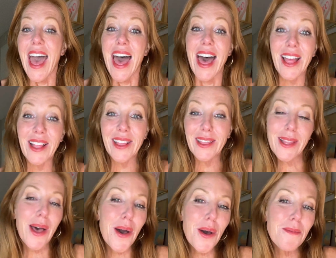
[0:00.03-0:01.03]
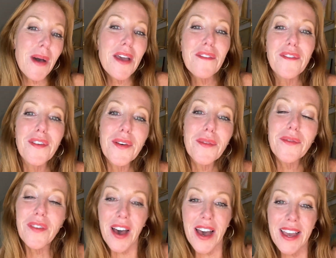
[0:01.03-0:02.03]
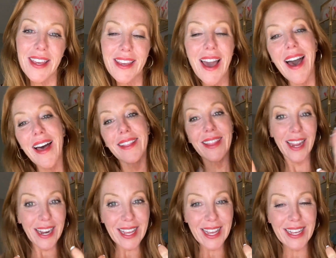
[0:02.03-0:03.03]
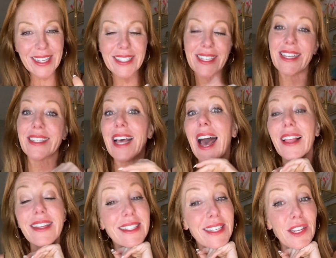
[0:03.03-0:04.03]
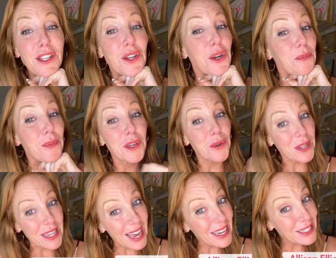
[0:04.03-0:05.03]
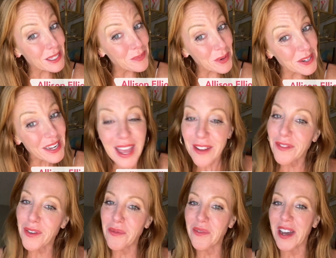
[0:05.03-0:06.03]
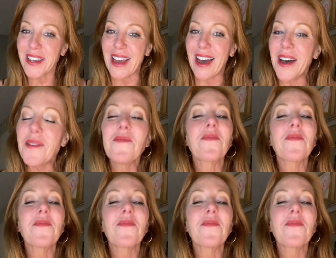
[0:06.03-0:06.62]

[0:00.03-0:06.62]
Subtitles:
Hello, my Vumbaya ladies. It's Allison, your beauty expert at Vumbaya.